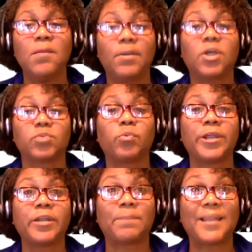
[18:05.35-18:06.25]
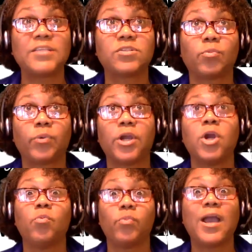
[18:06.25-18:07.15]
Because we're in a place to where
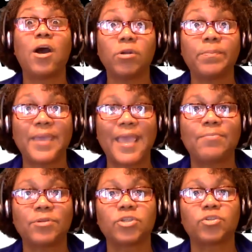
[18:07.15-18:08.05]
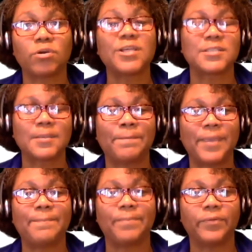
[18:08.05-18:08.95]
we ought to be able to trust some
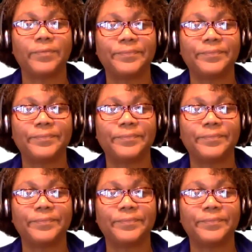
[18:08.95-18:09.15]
people.